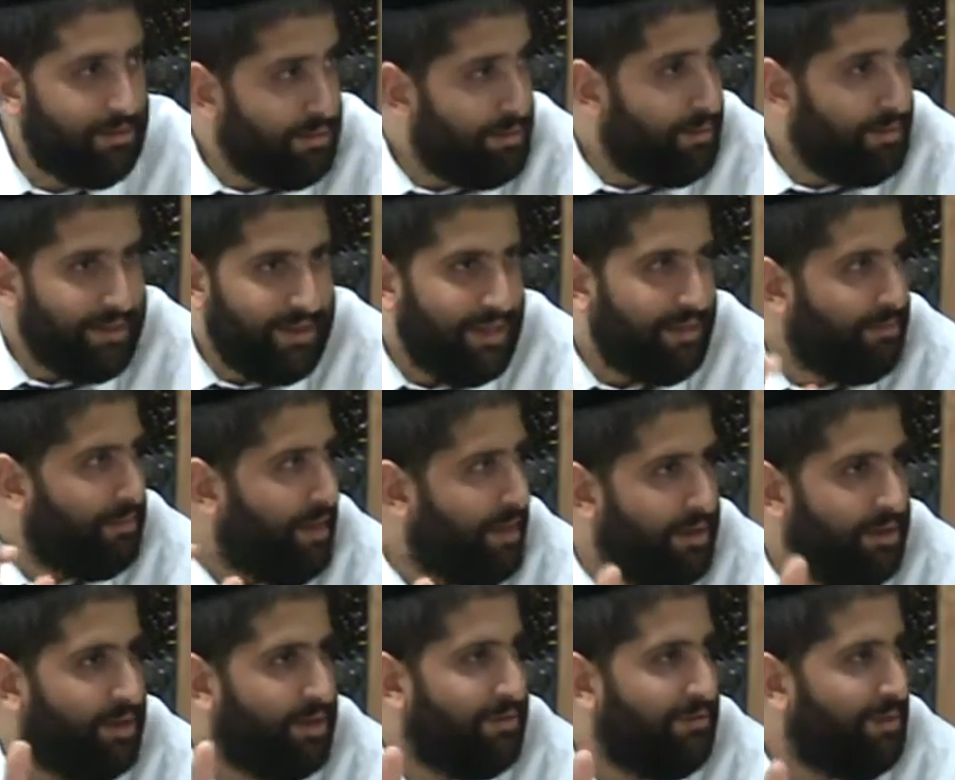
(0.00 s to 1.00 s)
Let me tell me,
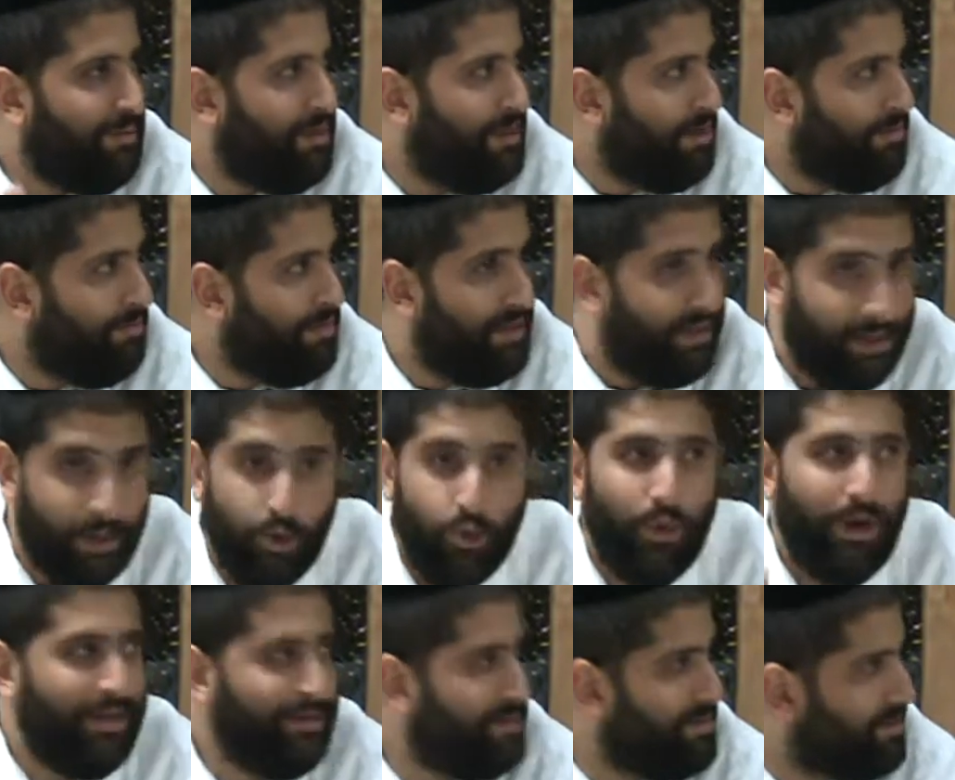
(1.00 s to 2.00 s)
you're going to invite me to that meeting.
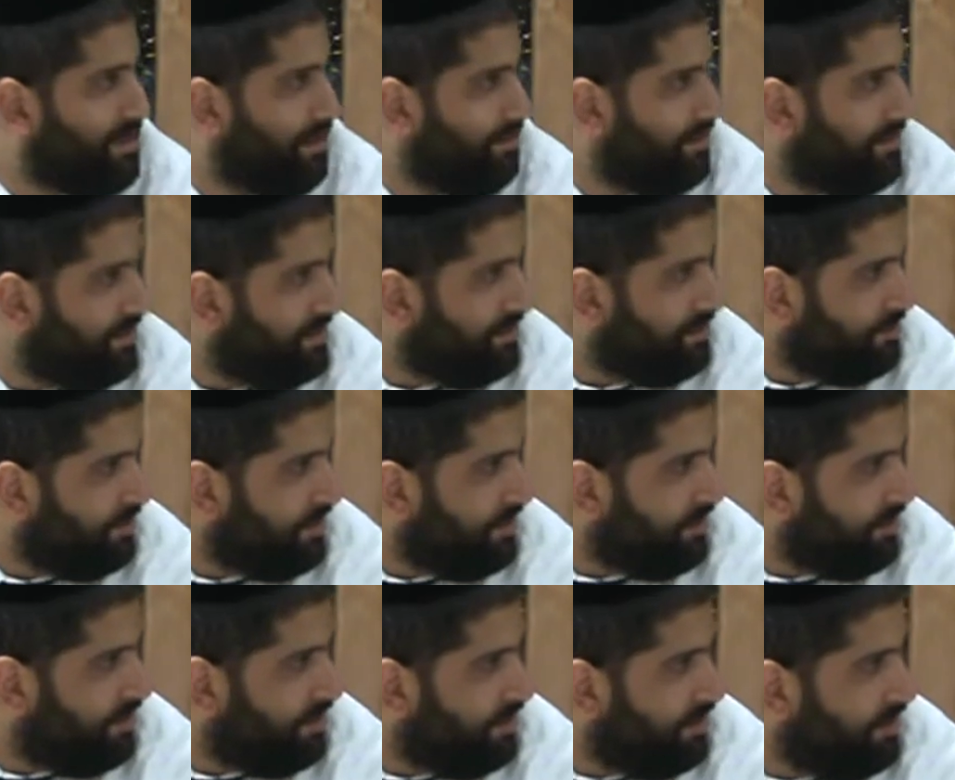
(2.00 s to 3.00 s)
Who else is coming to this meeting?